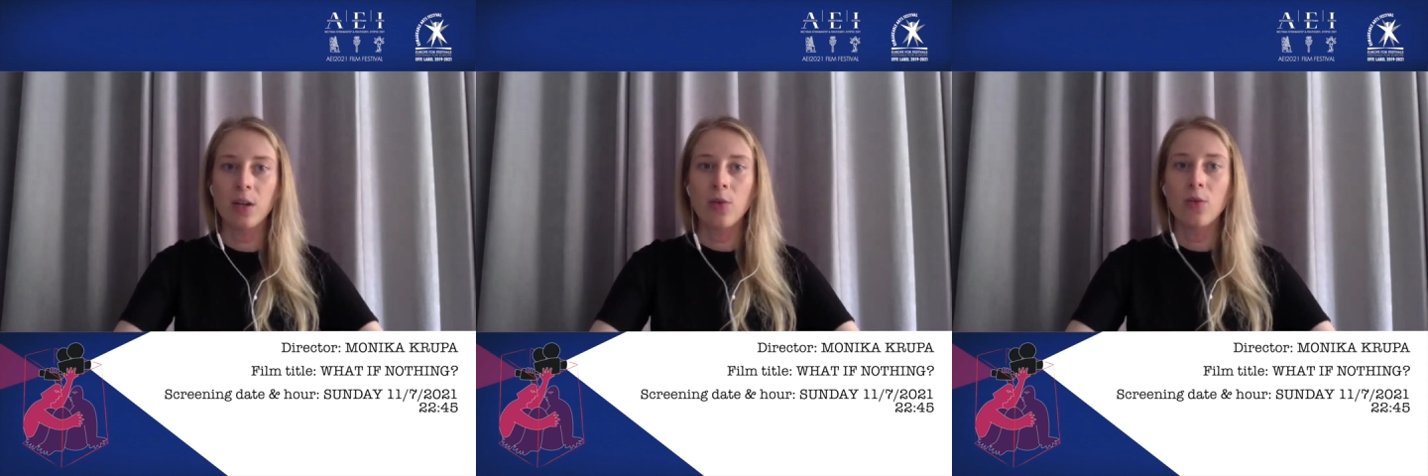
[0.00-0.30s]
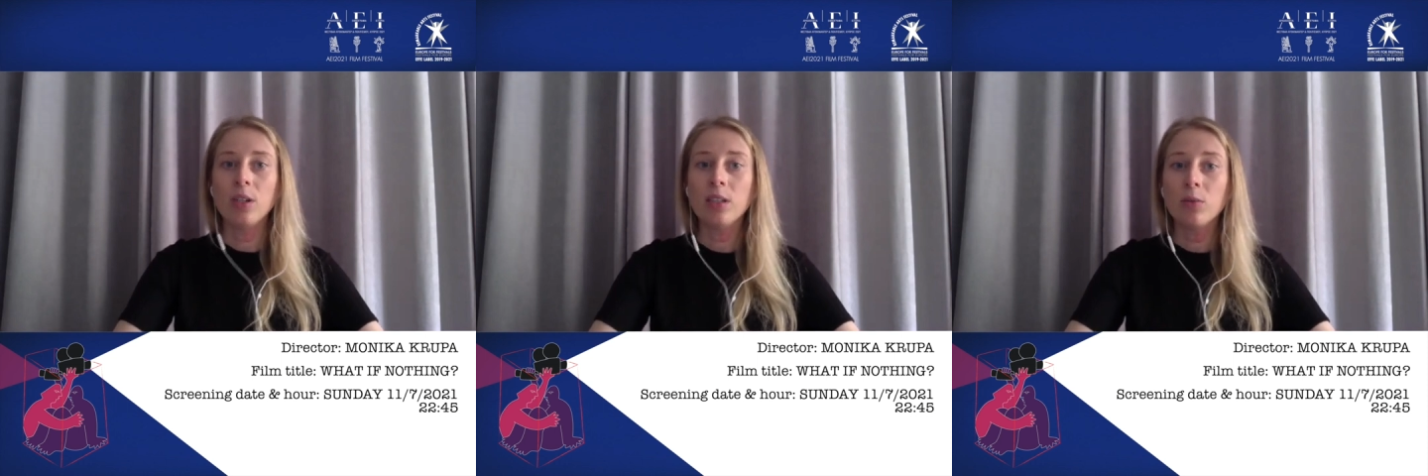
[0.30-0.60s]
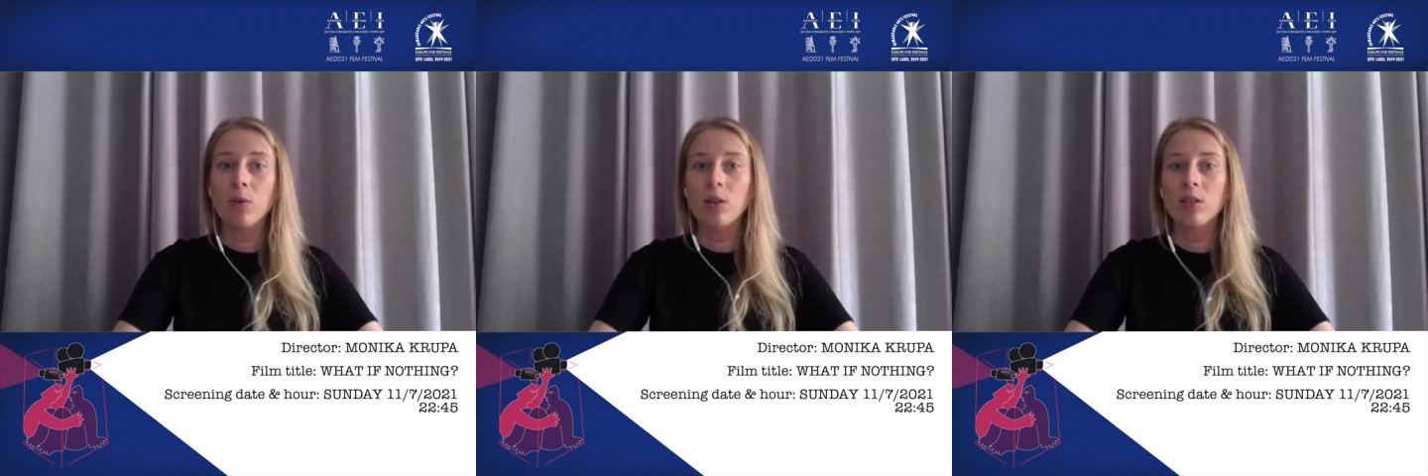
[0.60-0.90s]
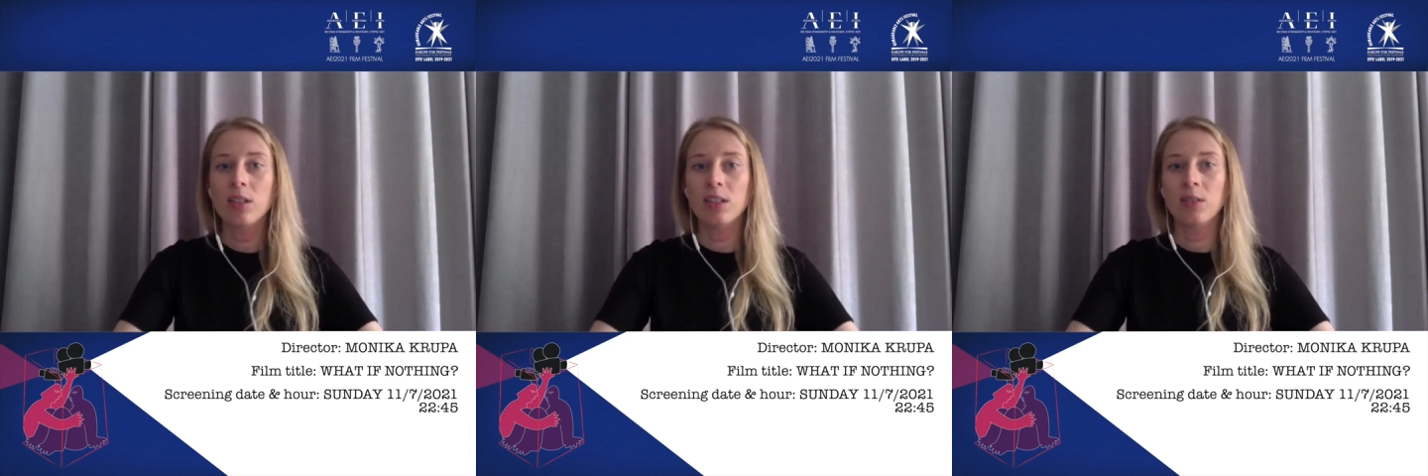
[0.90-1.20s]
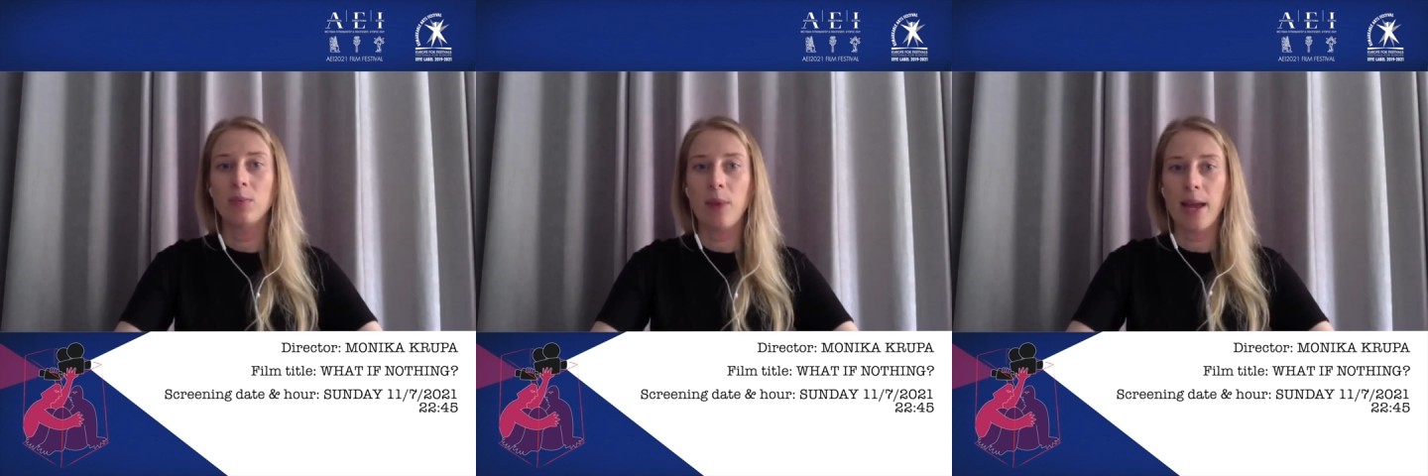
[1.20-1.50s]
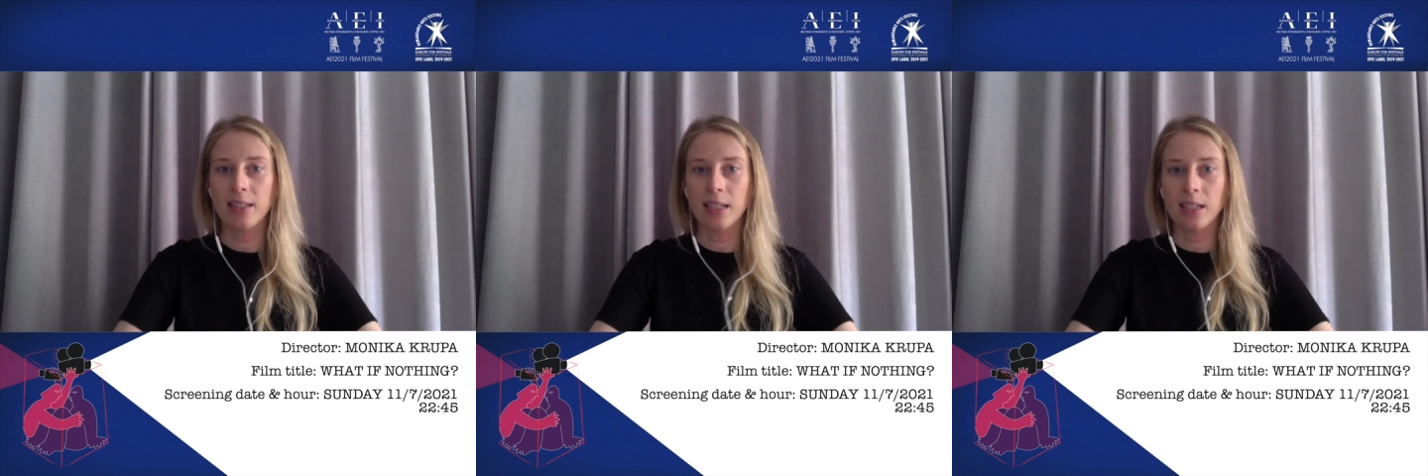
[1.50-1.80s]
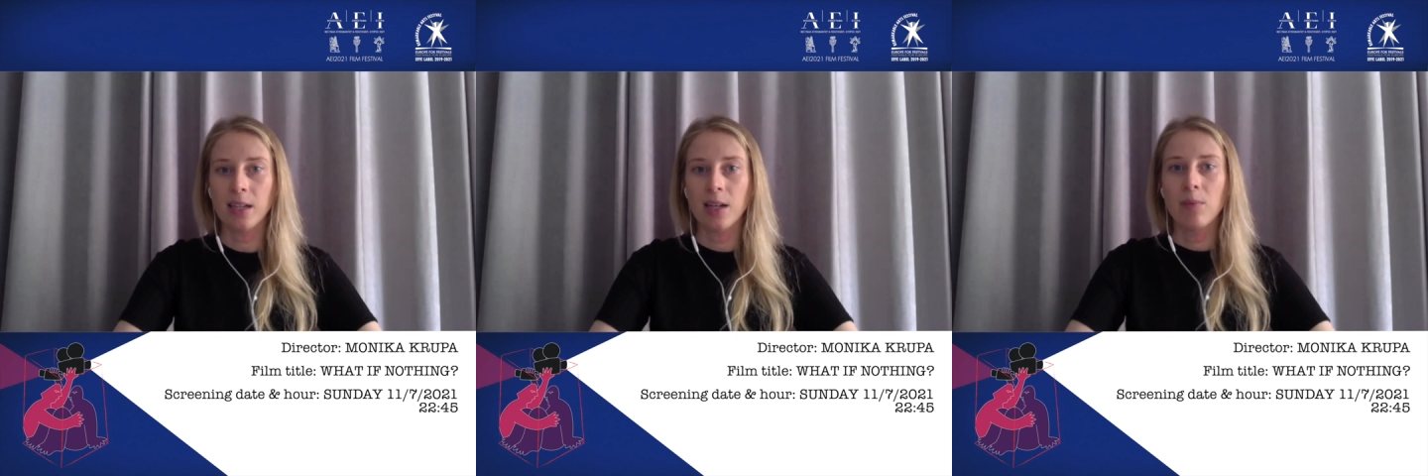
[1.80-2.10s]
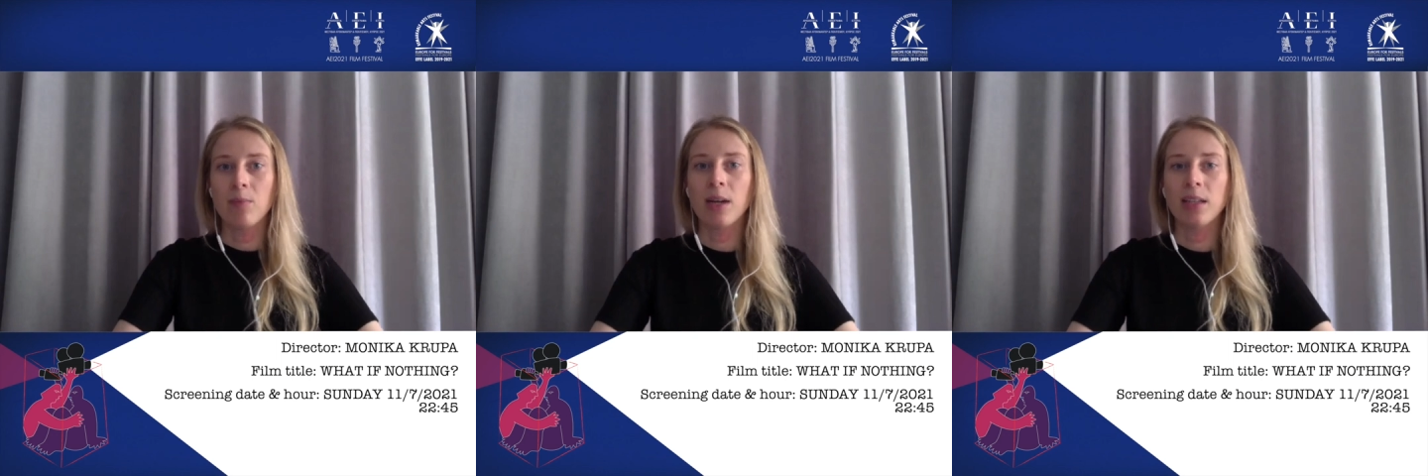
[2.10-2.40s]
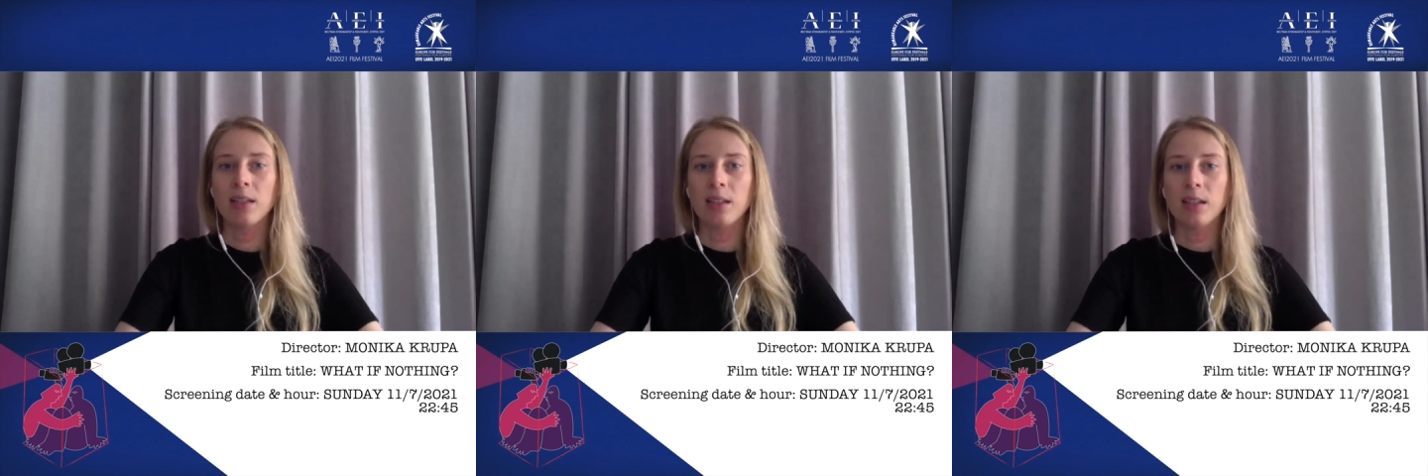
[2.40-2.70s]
Written word is basic, but